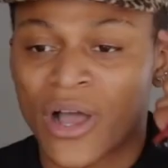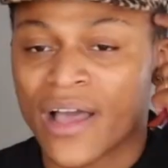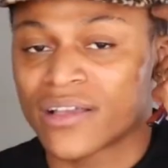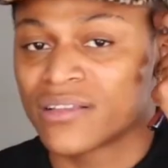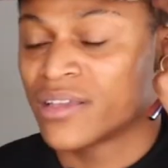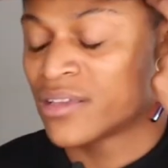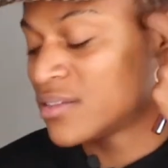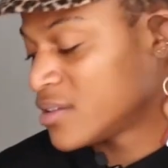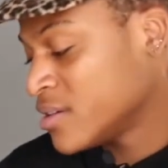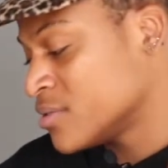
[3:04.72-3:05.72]
whack. Like
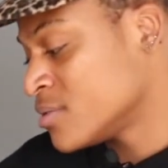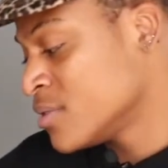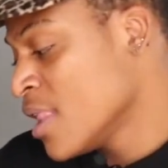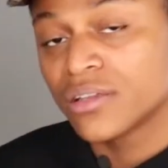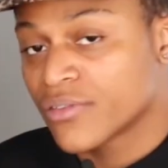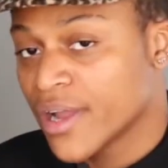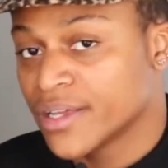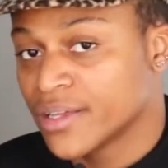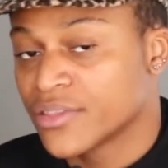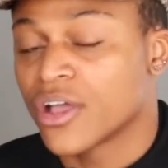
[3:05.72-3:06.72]
ew.
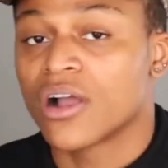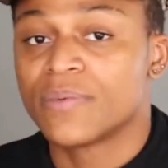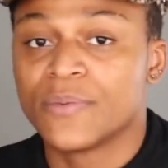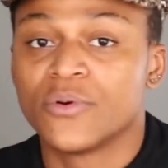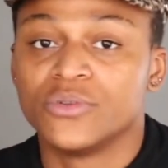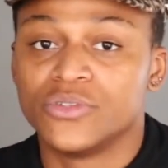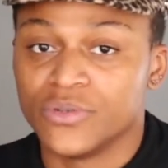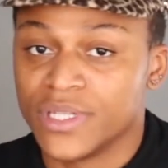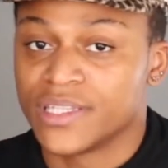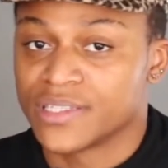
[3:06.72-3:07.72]
Granted, there are people who
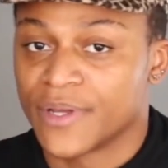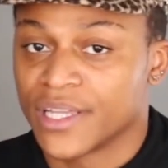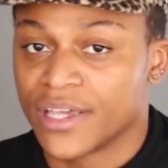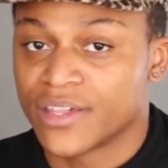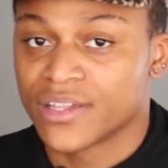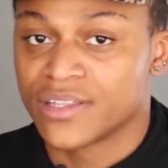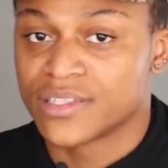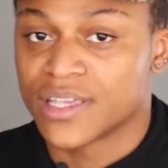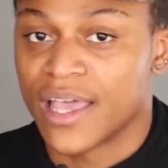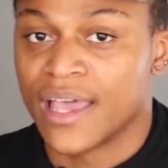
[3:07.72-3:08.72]
do need these
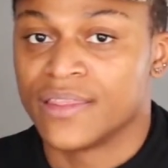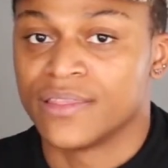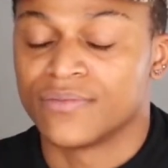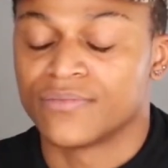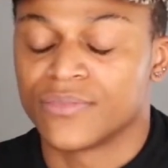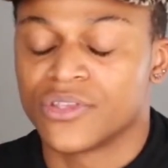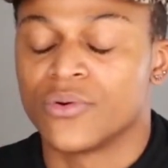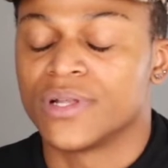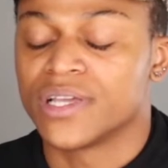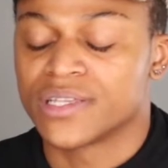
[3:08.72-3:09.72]
medications, and
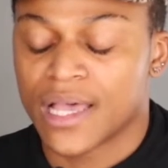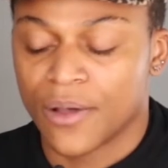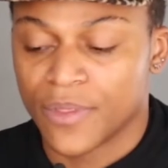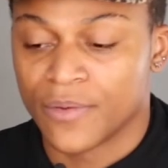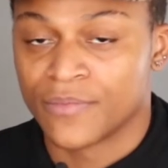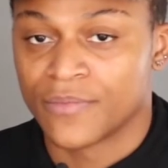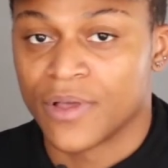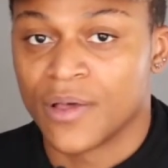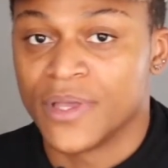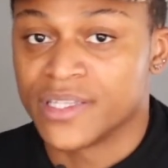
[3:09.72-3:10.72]
it does help them
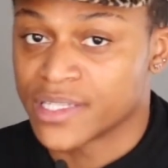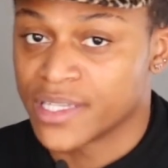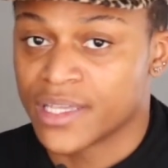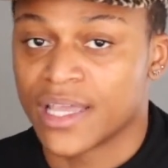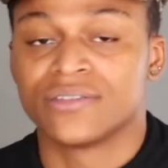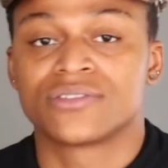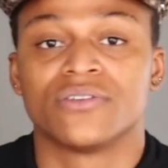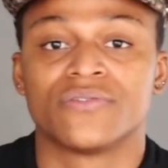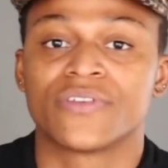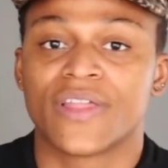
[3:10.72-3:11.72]
immensely. And
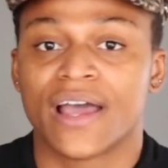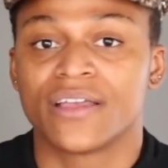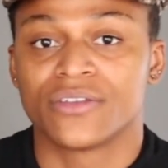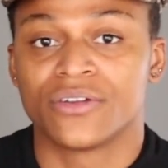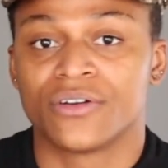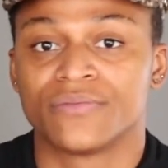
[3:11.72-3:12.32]
so for that,